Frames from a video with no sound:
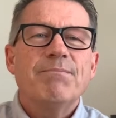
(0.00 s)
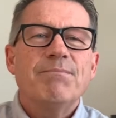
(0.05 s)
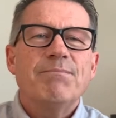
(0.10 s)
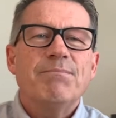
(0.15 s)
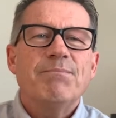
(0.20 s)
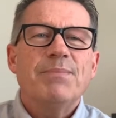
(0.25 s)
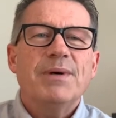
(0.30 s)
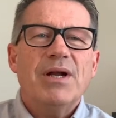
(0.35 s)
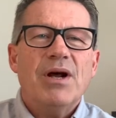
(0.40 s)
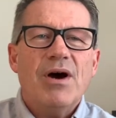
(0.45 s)

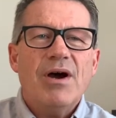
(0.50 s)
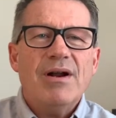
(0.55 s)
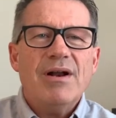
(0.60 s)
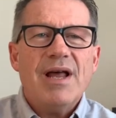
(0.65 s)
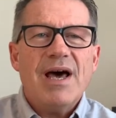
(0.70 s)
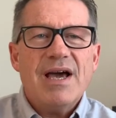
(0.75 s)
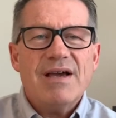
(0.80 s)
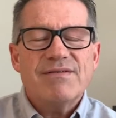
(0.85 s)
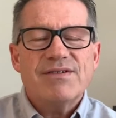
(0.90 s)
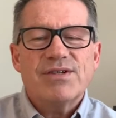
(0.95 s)
But our
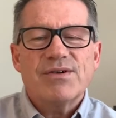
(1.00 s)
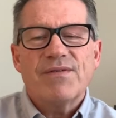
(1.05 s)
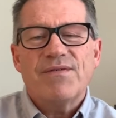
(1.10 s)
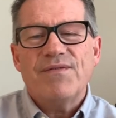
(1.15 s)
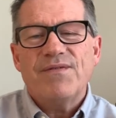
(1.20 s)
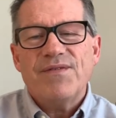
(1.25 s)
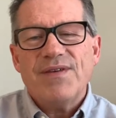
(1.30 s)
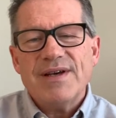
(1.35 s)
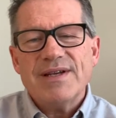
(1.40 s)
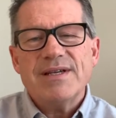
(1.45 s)
lives are
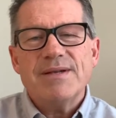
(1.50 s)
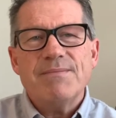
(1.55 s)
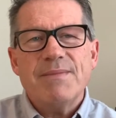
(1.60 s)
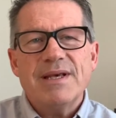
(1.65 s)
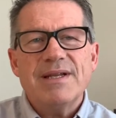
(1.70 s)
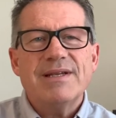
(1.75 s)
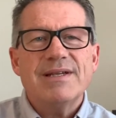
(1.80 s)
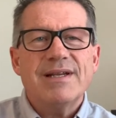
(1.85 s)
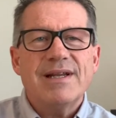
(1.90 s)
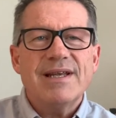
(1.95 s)

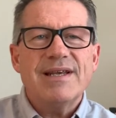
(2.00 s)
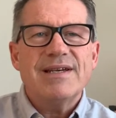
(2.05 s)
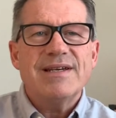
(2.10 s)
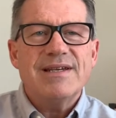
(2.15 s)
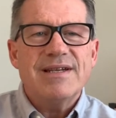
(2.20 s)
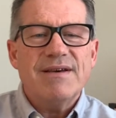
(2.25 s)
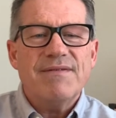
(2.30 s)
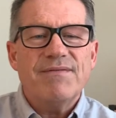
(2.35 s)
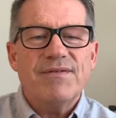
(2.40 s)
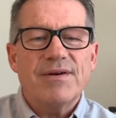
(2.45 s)
fundamentally
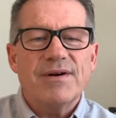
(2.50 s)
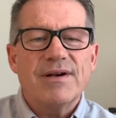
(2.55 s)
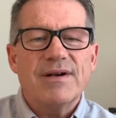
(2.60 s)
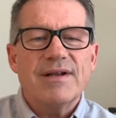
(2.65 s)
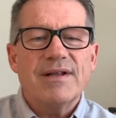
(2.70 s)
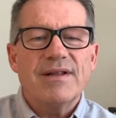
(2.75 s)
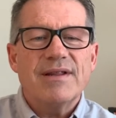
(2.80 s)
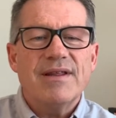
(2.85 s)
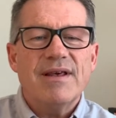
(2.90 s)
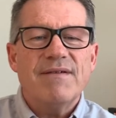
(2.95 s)

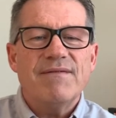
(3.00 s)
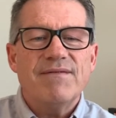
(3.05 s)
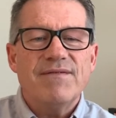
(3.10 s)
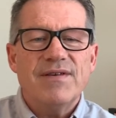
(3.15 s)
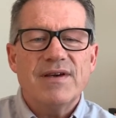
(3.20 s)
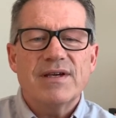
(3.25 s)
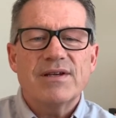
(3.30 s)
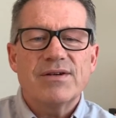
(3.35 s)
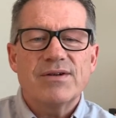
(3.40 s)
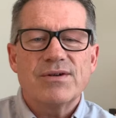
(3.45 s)
different than
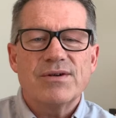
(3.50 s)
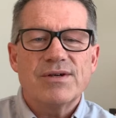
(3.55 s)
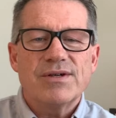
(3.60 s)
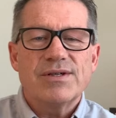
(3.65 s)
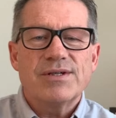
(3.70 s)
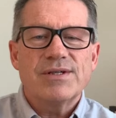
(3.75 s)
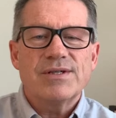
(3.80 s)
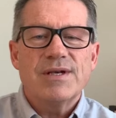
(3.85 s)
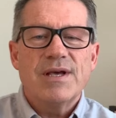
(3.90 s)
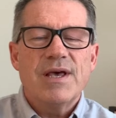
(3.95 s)

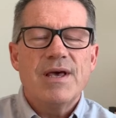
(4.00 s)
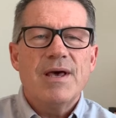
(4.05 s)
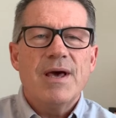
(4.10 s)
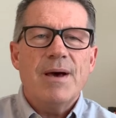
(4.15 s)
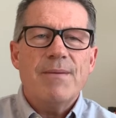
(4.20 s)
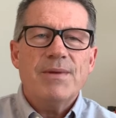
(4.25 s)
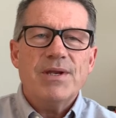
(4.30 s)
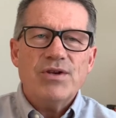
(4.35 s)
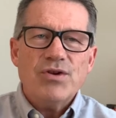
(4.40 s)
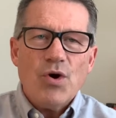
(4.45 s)
Victor's. I
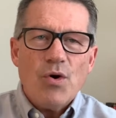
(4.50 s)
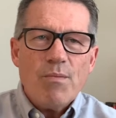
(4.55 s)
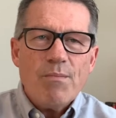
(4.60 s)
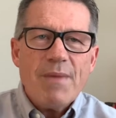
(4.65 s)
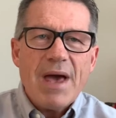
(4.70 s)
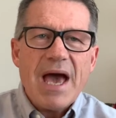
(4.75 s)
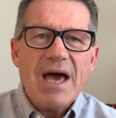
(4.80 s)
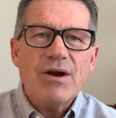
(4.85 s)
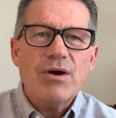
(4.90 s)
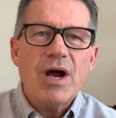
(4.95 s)
mean, no
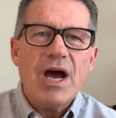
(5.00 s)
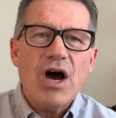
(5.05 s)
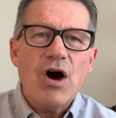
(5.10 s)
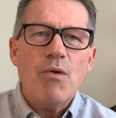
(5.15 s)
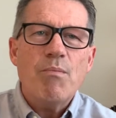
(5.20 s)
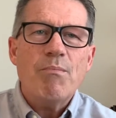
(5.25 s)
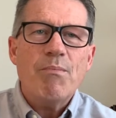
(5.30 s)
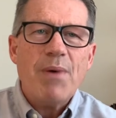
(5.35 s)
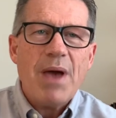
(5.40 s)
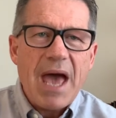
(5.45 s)
matter
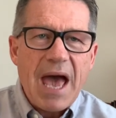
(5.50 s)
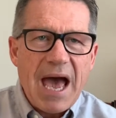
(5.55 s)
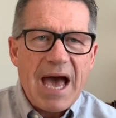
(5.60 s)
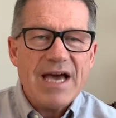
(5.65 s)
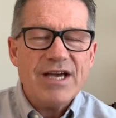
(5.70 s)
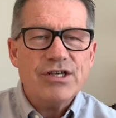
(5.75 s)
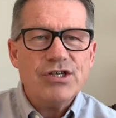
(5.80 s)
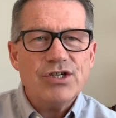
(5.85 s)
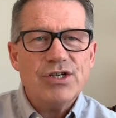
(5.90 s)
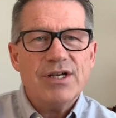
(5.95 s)
how
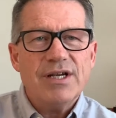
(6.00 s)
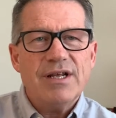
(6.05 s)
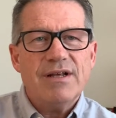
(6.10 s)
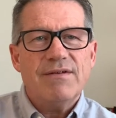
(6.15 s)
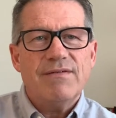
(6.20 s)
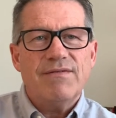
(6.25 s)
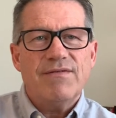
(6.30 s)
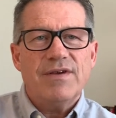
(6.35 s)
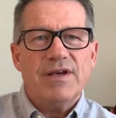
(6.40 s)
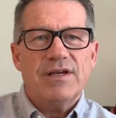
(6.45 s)
passionate
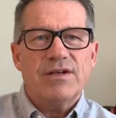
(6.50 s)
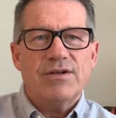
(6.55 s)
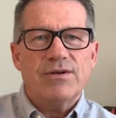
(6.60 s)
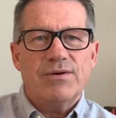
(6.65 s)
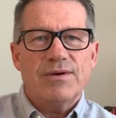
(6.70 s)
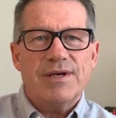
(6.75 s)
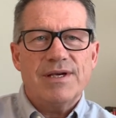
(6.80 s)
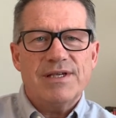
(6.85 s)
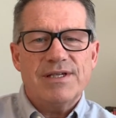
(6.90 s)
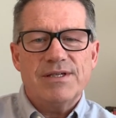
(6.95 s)
Victor
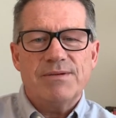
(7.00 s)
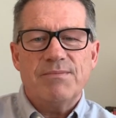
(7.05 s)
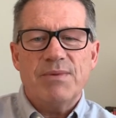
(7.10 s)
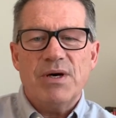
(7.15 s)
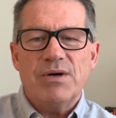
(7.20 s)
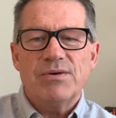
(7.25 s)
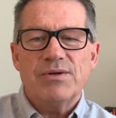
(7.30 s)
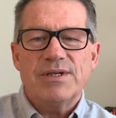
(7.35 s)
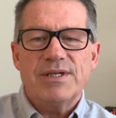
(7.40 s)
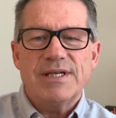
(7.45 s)
is
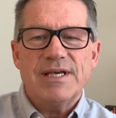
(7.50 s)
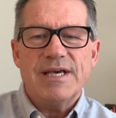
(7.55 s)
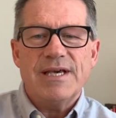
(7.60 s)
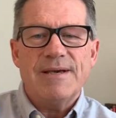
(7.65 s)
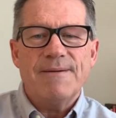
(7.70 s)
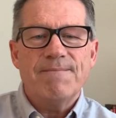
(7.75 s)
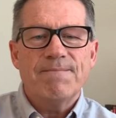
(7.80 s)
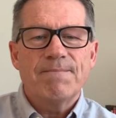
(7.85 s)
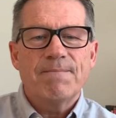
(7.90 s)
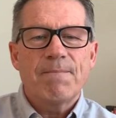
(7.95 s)
about
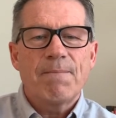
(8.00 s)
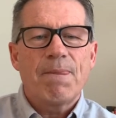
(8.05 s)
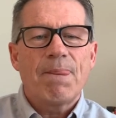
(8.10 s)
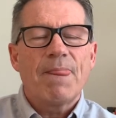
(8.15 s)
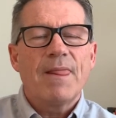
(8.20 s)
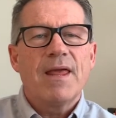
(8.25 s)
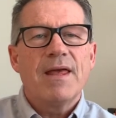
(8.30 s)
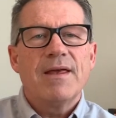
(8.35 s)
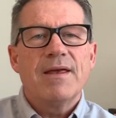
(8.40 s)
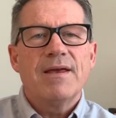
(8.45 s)
tea,
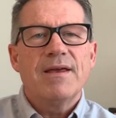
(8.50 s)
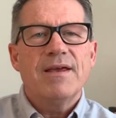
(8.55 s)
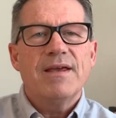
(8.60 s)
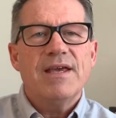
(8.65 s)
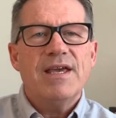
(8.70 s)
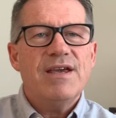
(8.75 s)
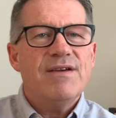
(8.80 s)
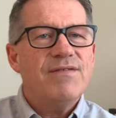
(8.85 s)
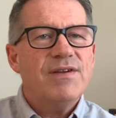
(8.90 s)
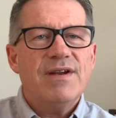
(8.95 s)

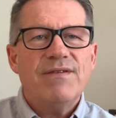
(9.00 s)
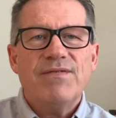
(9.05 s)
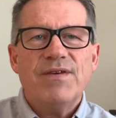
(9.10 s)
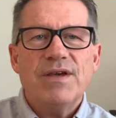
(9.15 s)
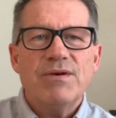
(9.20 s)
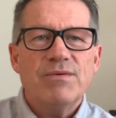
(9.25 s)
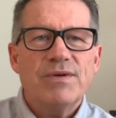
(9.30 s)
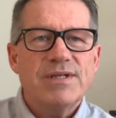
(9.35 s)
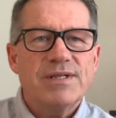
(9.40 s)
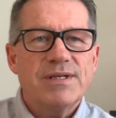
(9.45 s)
even if he
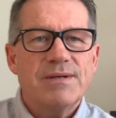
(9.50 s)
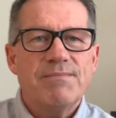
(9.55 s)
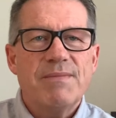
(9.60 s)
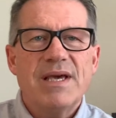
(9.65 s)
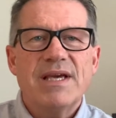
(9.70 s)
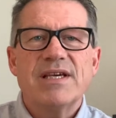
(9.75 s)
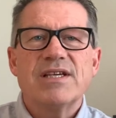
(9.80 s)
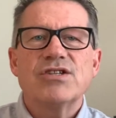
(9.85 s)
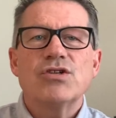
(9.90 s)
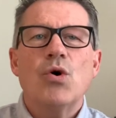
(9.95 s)
was to
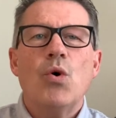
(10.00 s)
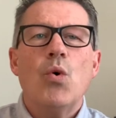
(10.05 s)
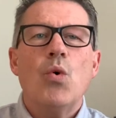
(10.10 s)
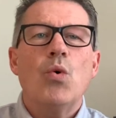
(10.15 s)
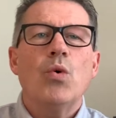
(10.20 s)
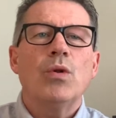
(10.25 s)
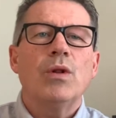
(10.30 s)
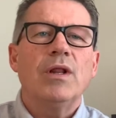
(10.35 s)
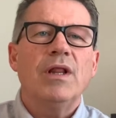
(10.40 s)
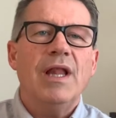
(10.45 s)
make his
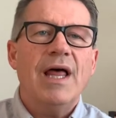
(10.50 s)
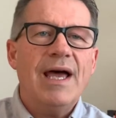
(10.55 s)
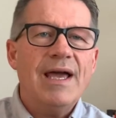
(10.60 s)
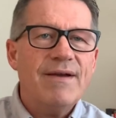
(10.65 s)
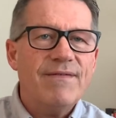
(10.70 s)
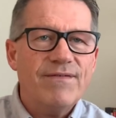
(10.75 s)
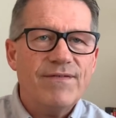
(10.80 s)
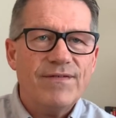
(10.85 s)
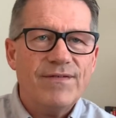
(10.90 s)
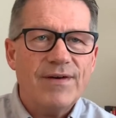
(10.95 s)
whole
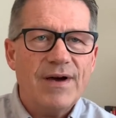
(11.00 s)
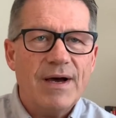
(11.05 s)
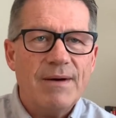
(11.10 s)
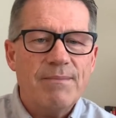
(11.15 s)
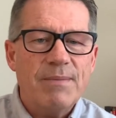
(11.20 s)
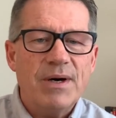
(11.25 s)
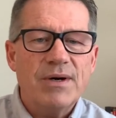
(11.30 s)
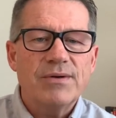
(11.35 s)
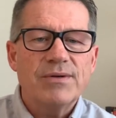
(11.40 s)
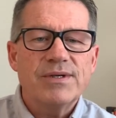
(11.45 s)
life
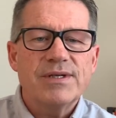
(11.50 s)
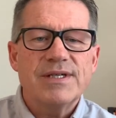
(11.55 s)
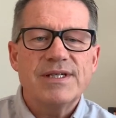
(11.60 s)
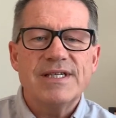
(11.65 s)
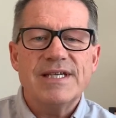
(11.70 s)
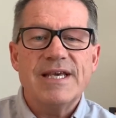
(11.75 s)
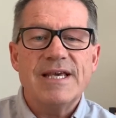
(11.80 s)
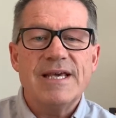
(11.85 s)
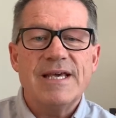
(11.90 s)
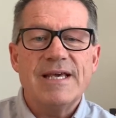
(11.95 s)
about
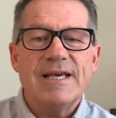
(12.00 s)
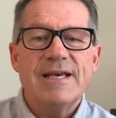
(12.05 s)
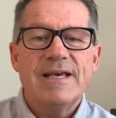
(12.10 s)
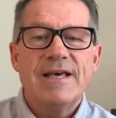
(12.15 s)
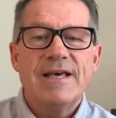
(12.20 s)
tea,